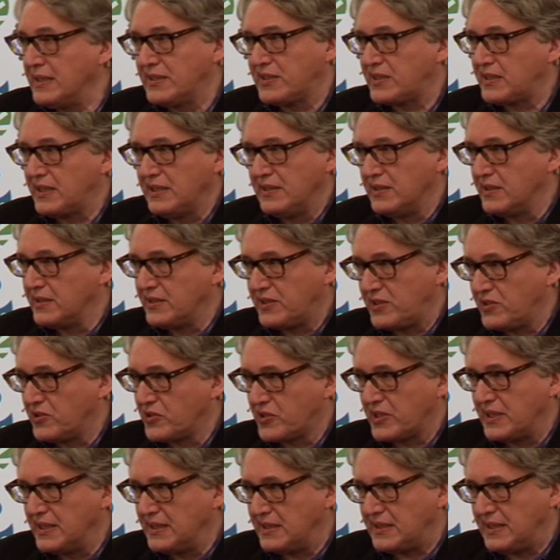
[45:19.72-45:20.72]
it's still
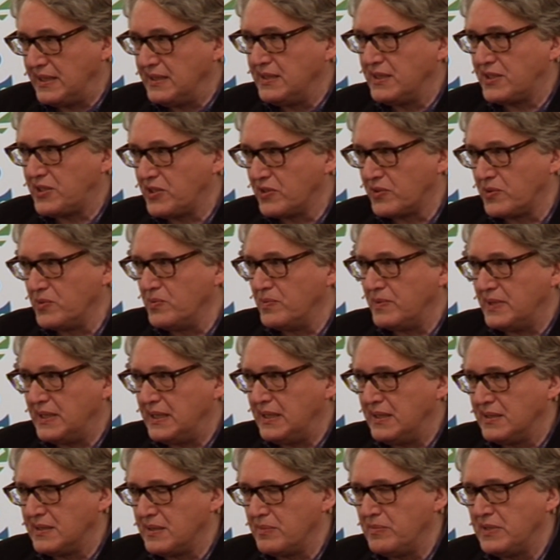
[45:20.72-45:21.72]
socialist in a certain way,
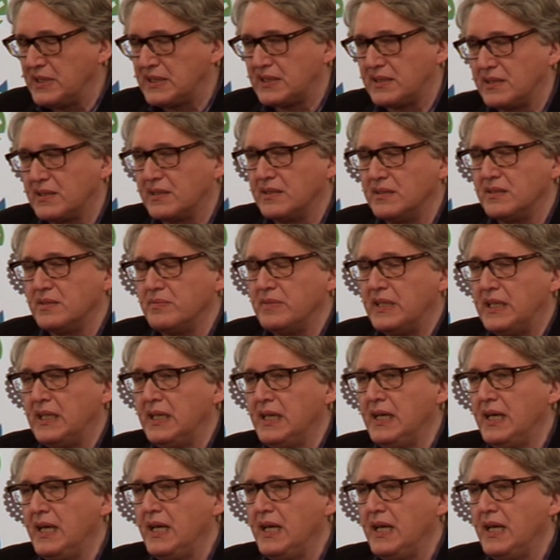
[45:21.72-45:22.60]
it's a mixed economy,